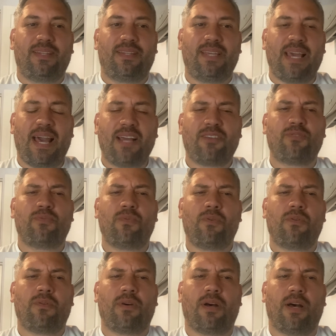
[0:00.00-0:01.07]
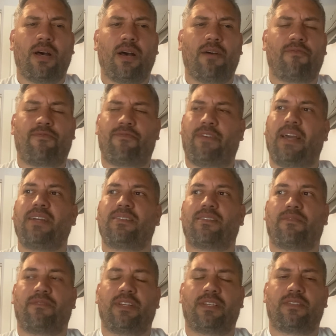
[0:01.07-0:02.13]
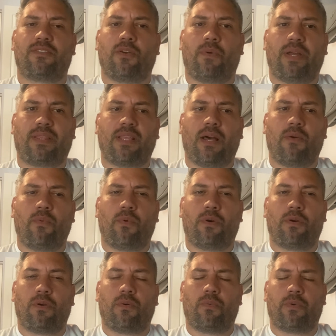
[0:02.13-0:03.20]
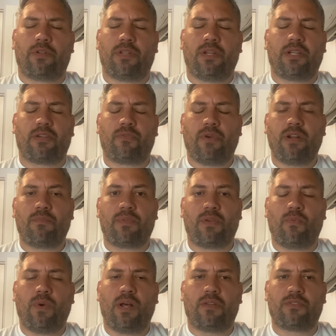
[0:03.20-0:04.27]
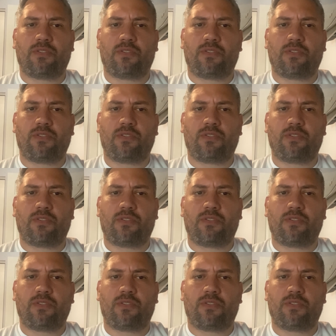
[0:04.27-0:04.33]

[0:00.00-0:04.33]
actual effects of this, though, I thought were done incredibly well.